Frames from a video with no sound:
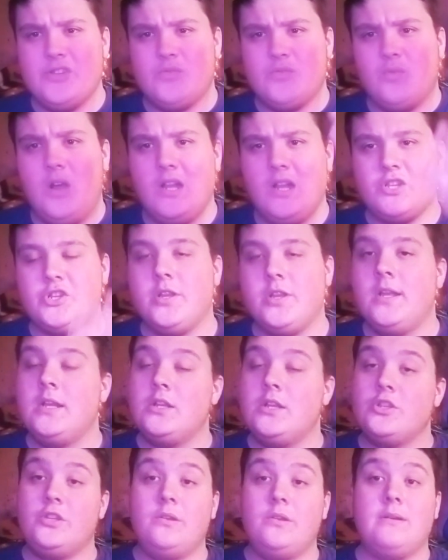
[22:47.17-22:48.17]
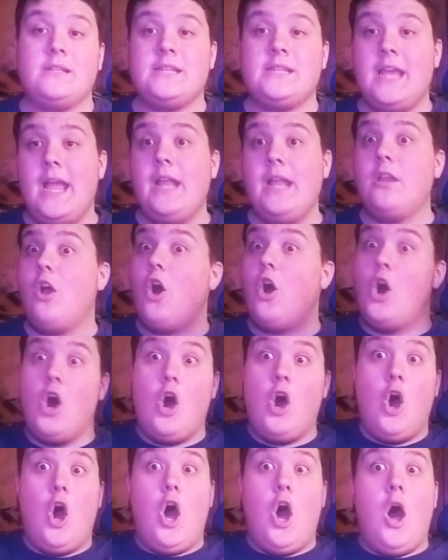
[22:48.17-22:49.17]
watch? To a 10,
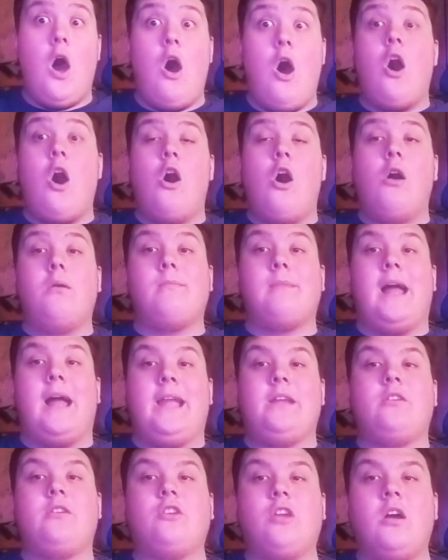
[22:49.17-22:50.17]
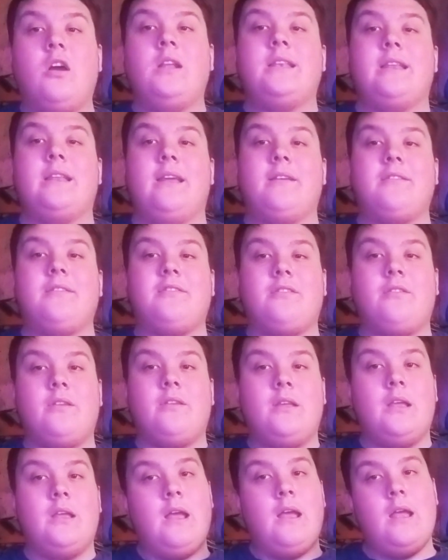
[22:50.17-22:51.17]
oh my goodness!
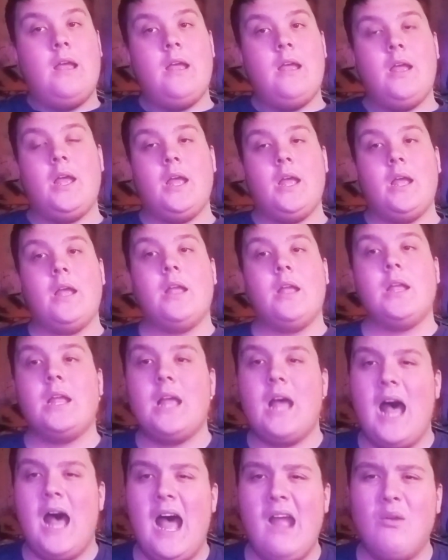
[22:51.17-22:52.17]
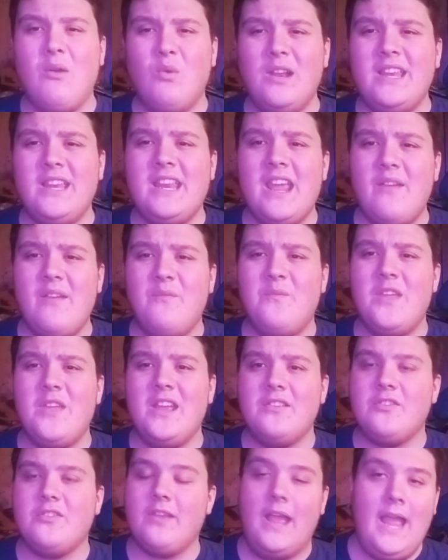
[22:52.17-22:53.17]
I would give
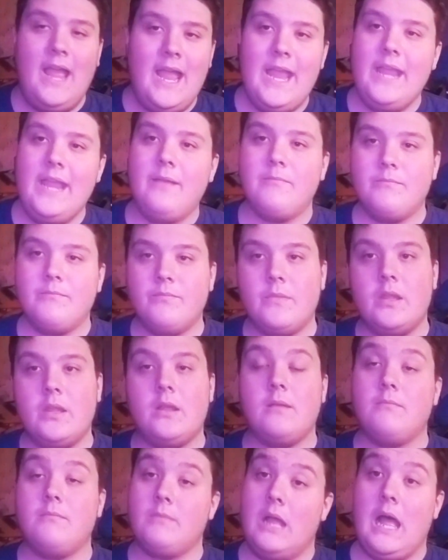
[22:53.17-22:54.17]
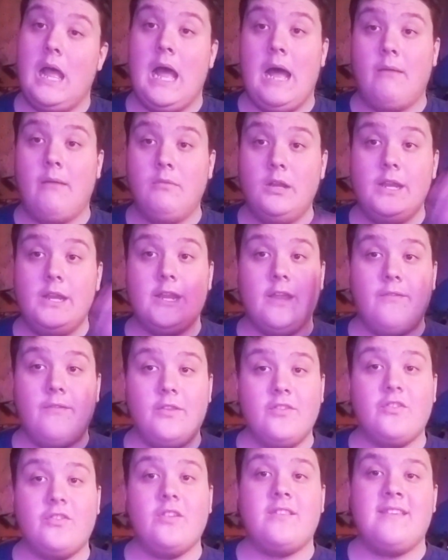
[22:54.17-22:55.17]
this a, I'm going to give
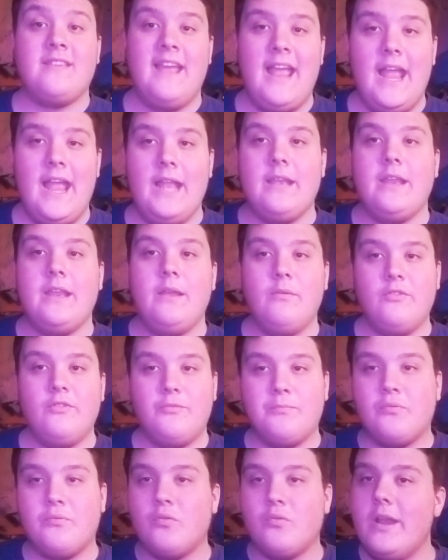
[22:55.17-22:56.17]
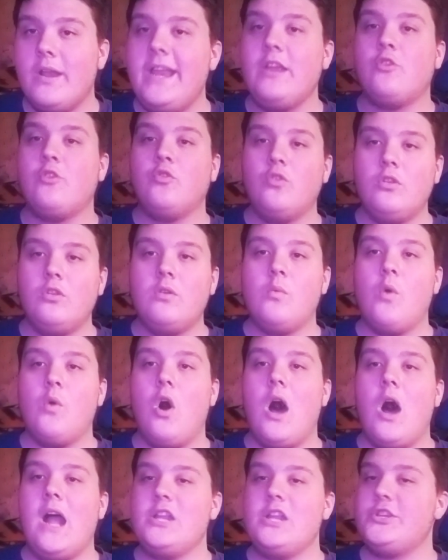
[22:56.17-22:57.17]
this a 10. It was pretty cool to
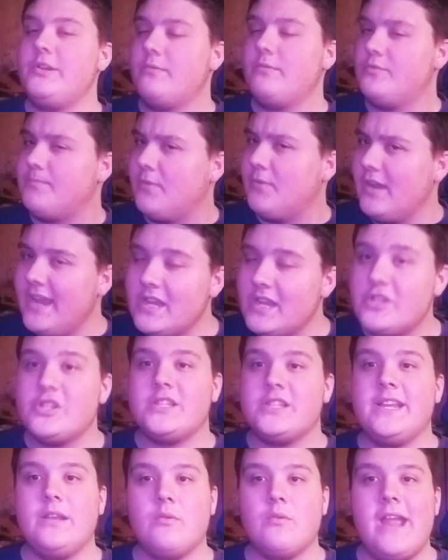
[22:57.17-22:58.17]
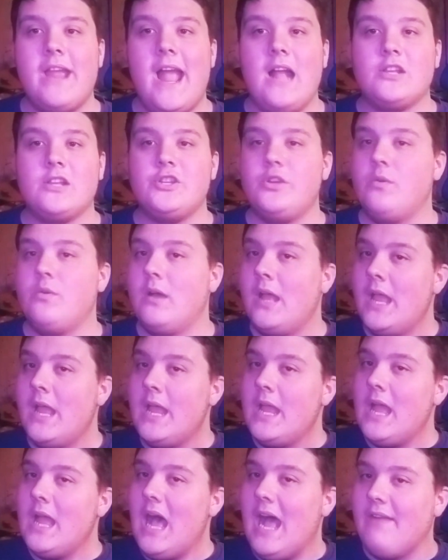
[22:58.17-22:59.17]
watch, it was pretty interesting to react to.
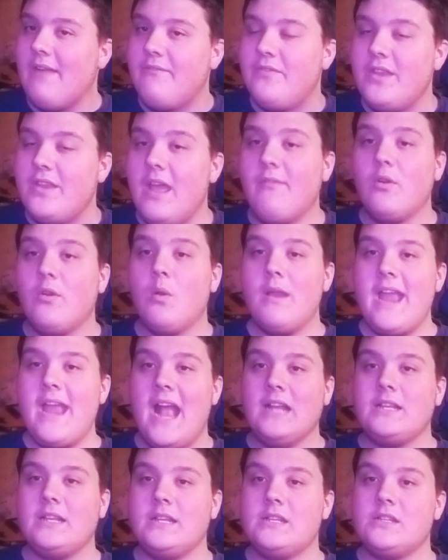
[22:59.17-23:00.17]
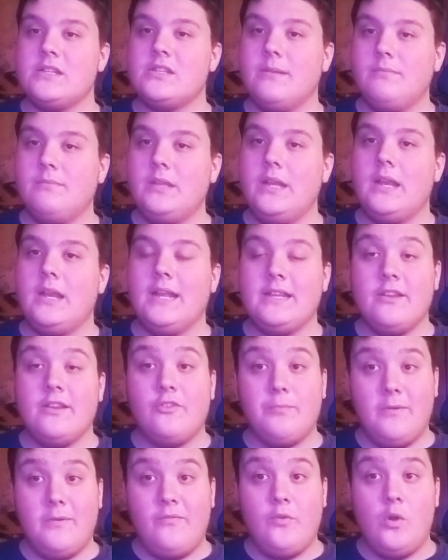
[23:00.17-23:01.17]
I've never reacted to something like
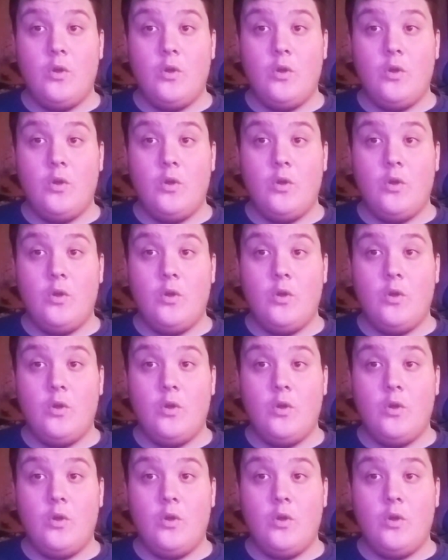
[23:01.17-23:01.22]
this before